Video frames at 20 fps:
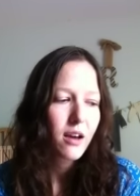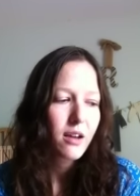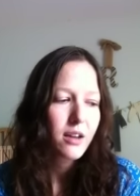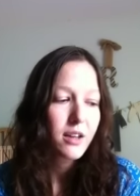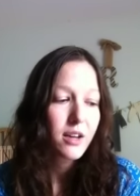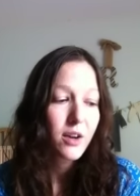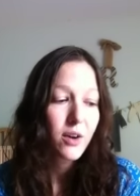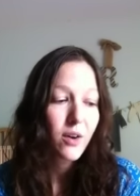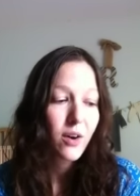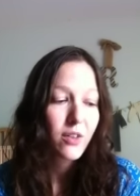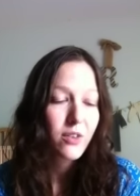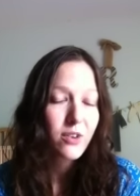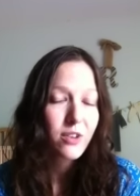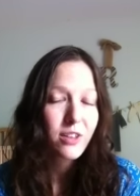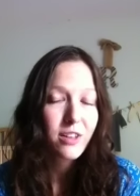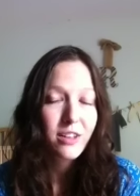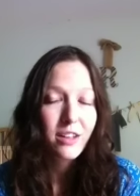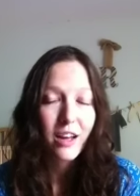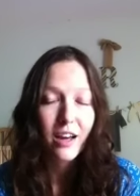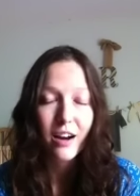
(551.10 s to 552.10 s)
you know, other
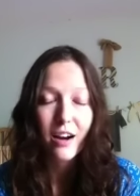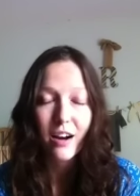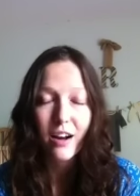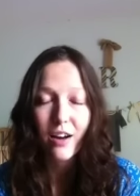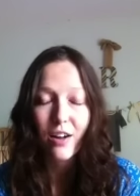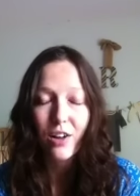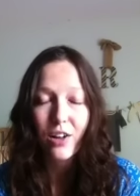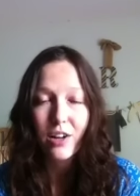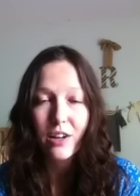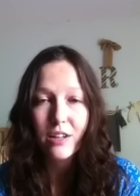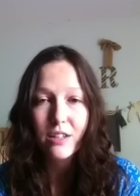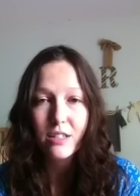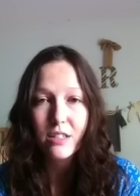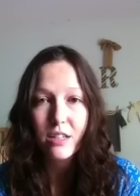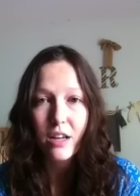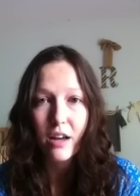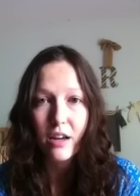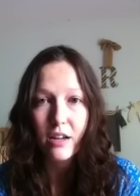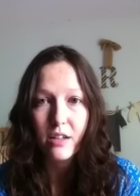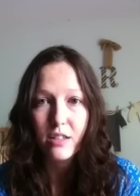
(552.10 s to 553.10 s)
than that, all I can
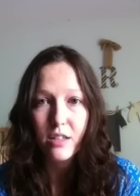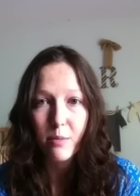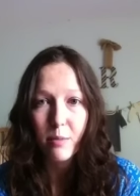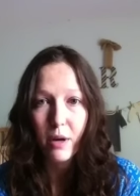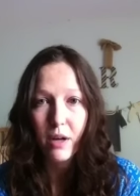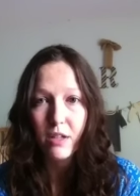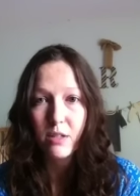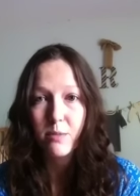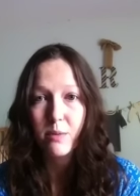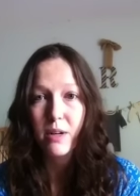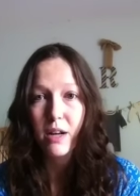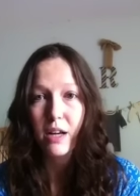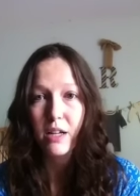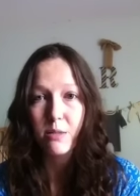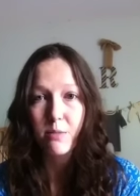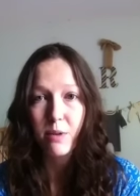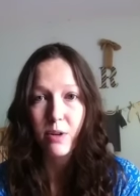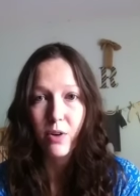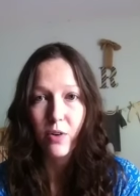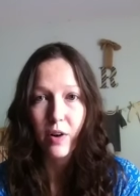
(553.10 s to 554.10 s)
say is that my husband
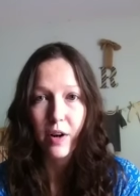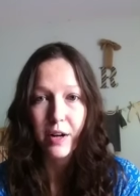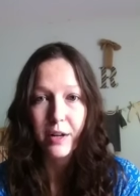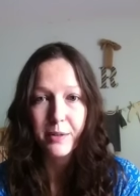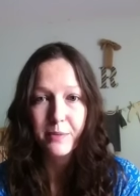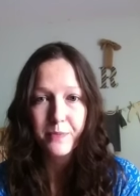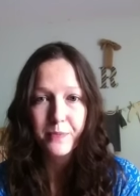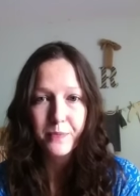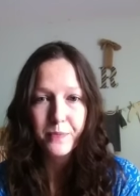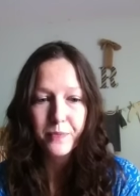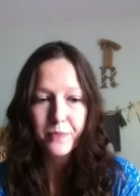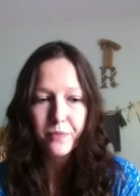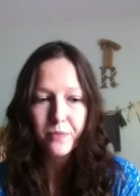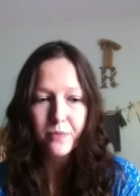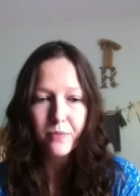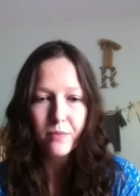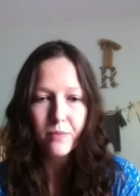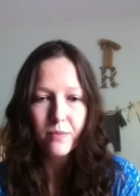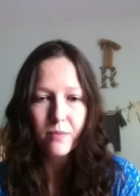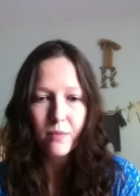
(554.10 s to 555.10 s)
has been great.
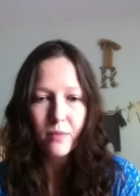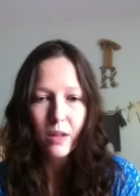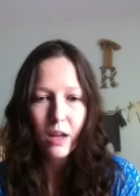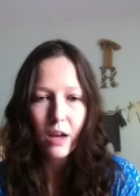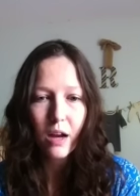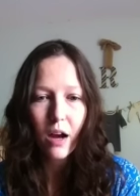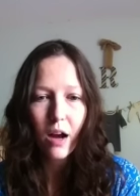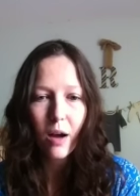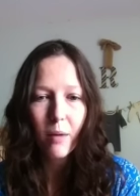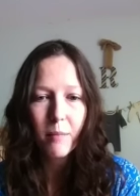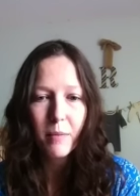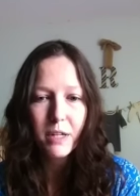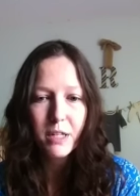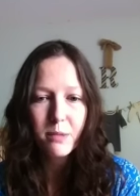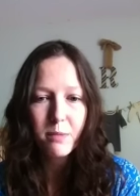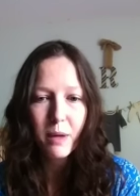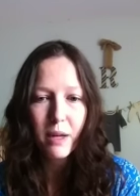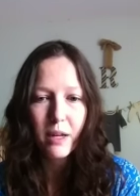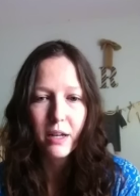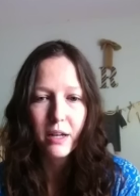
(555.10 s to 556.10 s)
Um,
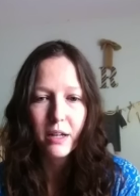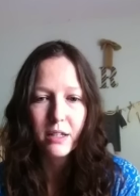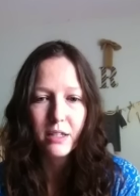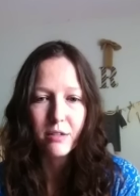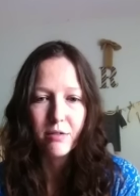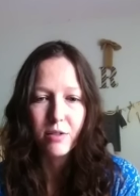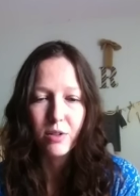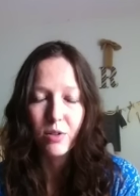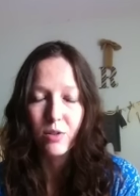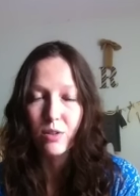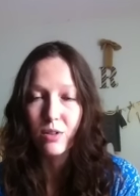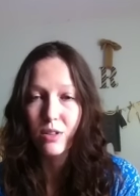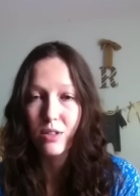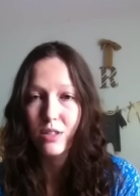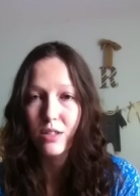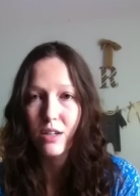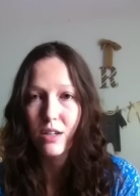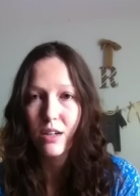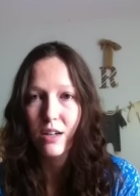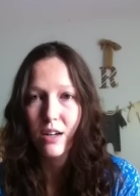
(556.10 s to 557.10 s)
it's been
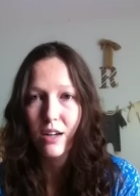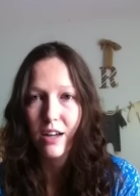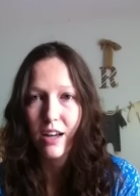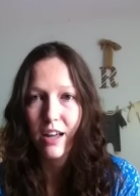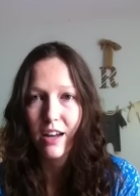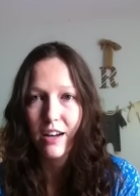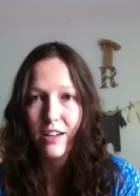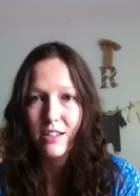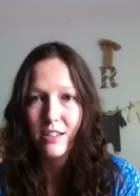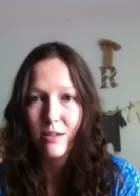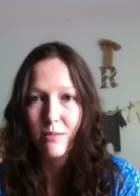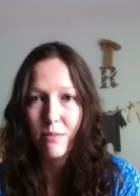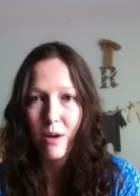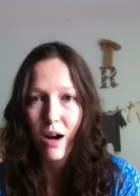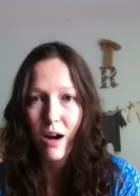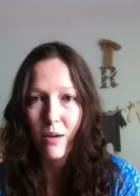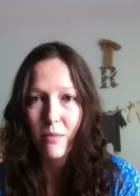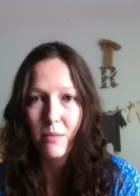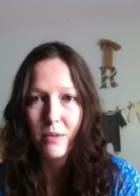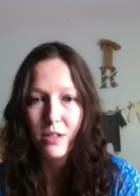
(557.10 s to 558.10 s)
difficult, again, as a
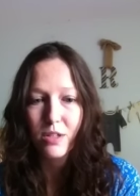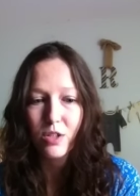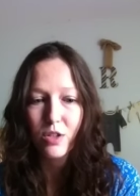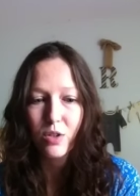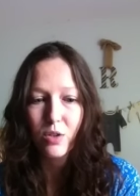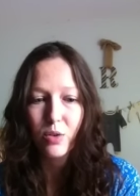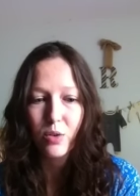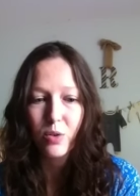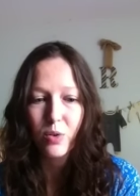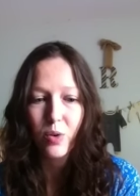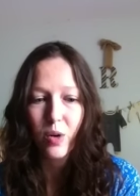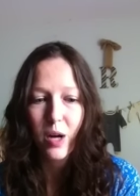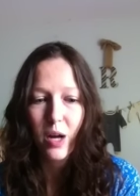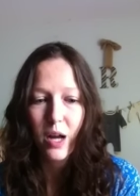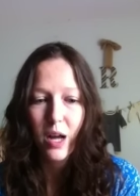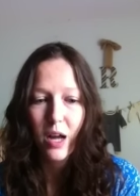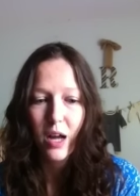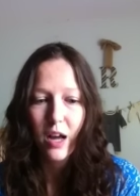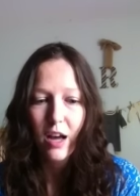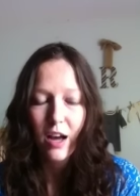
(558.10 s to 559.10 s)
mom to
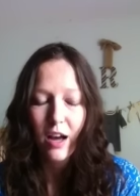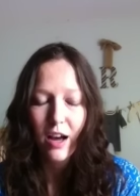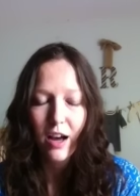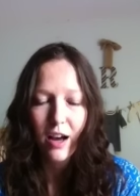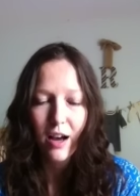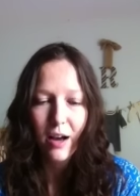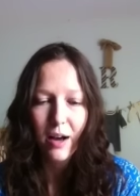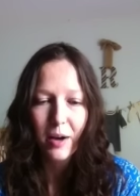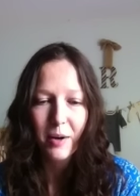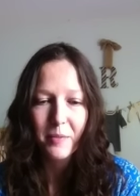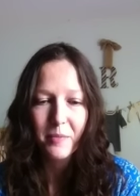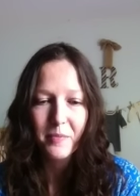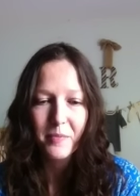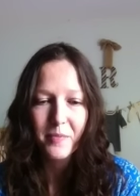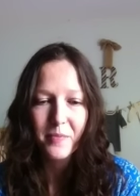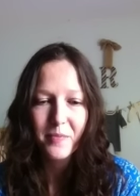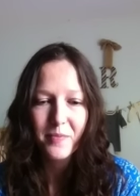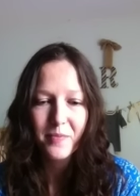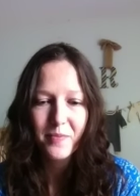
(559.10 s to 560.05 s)
um,